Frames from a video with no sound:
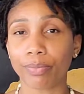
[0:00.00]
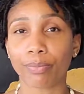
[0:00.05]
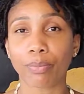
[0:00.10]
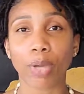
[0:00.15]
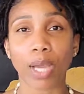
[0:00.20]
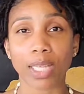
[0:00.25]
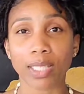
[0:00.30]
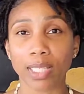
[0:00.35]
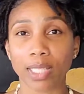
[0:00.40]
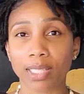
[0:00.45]

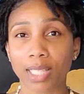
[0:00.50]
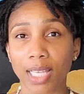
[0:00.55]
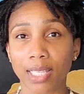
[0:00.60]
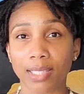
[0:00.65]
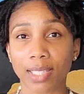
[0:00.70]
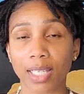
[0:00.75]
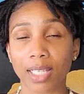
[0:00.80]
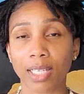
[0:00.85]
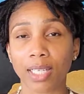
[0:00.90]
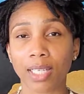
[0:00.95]
projects
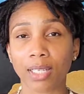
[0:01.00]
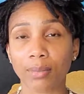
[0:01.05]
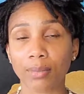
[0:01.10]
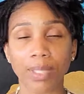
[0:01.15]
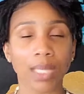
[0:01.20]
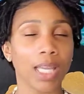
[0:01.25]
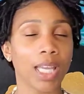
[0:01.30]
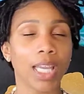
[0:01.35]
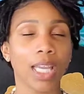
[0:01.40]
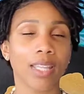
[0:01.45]
as they
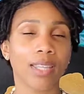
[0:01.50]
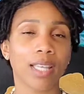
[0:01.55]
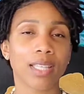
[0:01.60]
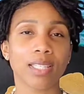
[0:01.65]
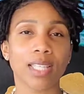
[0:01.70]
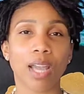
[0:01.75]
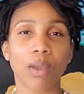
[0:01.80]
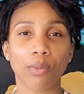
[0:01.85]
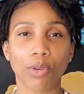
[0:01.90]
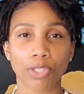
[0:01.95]
come, and
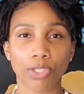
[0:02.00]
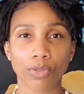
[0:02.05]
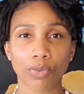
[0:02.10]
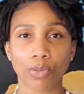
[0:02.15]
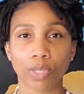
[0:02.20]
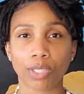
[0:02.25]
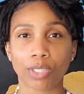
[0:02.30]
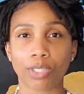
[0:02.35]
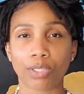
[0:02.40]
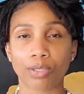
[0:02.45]
that's not what you
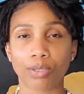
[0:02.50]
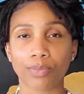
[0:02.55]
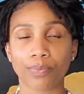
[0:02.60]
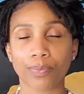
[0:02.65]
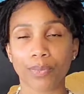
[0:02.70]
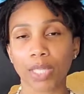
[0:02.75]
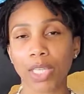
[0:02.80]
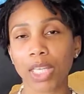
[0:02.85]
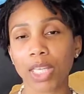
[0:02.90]
want to do.